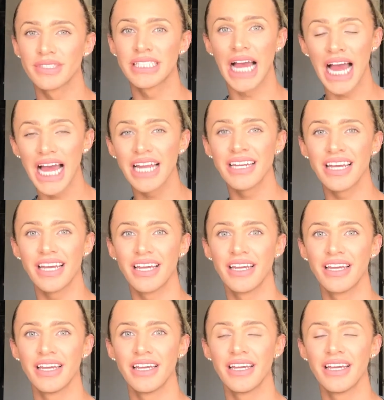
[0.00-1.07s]
That
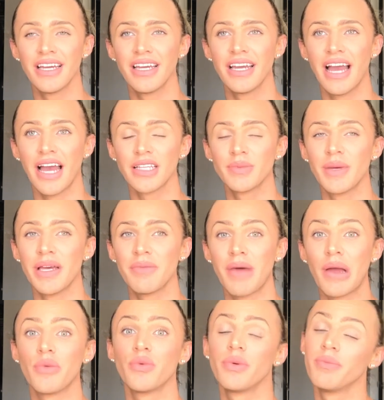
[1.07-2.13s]
has been
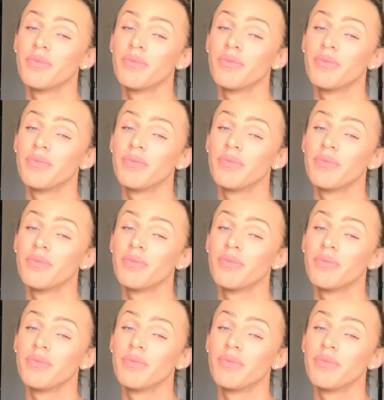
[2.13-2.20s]
my